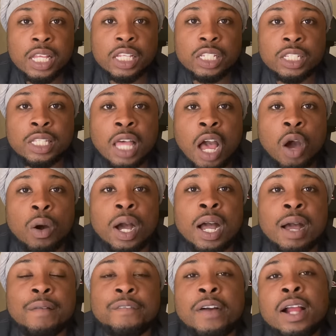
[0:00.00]

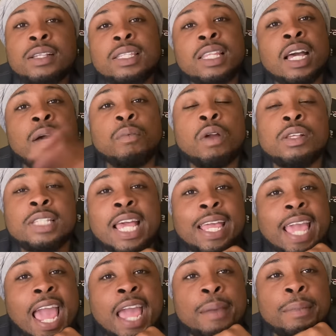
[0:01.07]
So, first up, Rosé
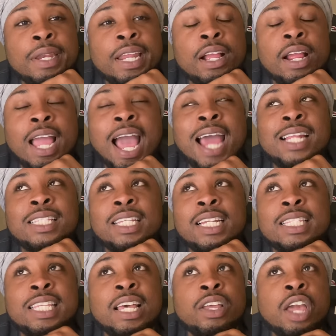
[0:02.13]
came in there. And honestly, to
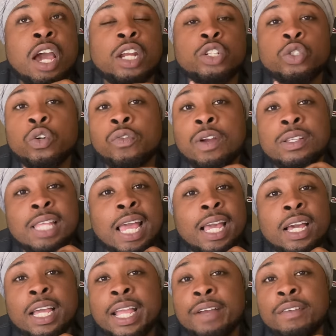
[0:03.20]
tell y'all the truth, Rosé
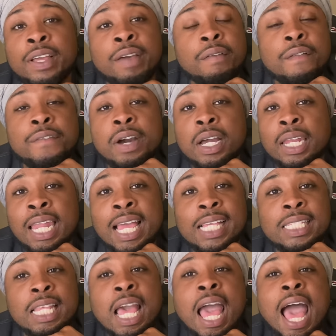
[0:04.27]
could give a fuck less.
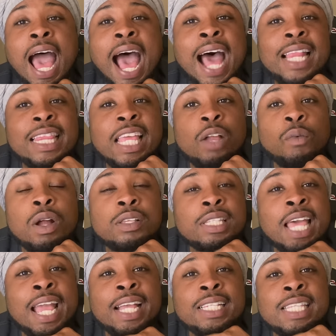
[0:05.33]
I think
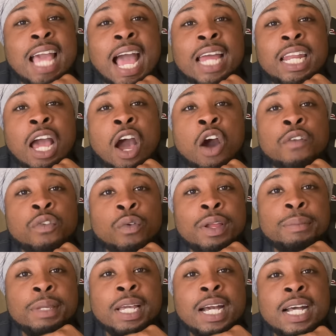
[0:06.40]
Rosé is kind of over
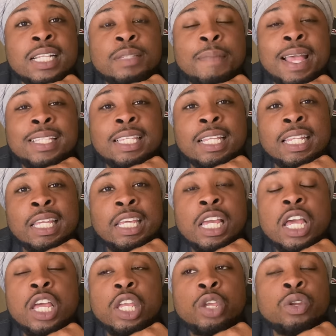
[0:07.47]
it because basically,
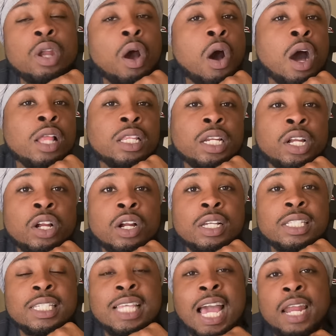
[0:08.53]
you know, all of the
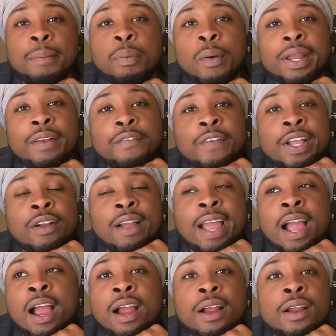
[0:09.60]
girls is kind of pointing the finger
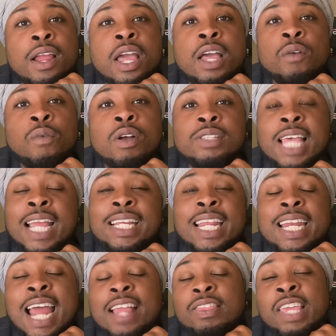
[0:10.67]
at her. Rosé
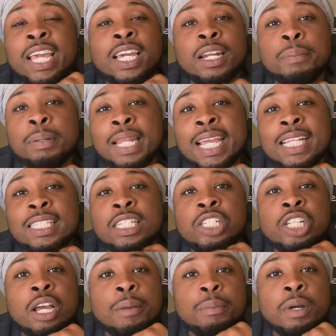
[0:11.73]
did not think of a plan to
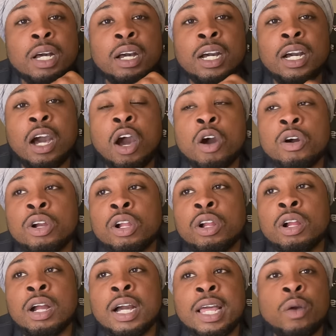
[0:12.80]
jump old
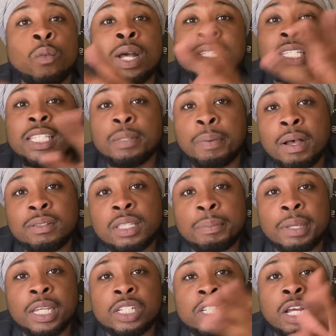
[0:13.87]
girl. It wasn't supposed to
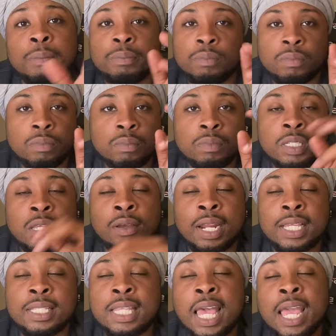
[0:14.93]
be a jump, so
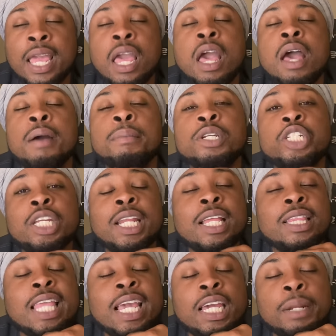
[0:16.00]
they say. But she
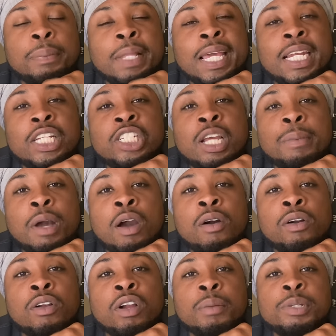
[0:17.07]
didn't think of a plan to jump
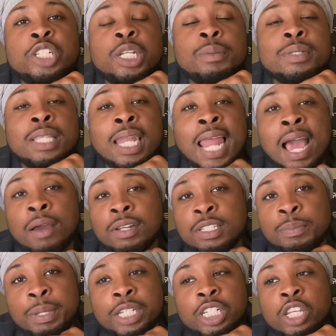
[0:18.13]
old girl, but she was the
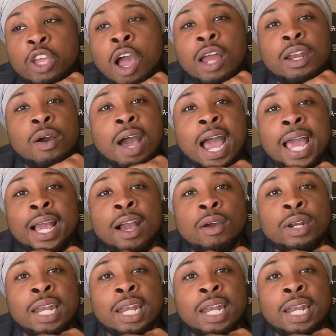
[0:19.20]
loudest bitch. And y'all know how it go.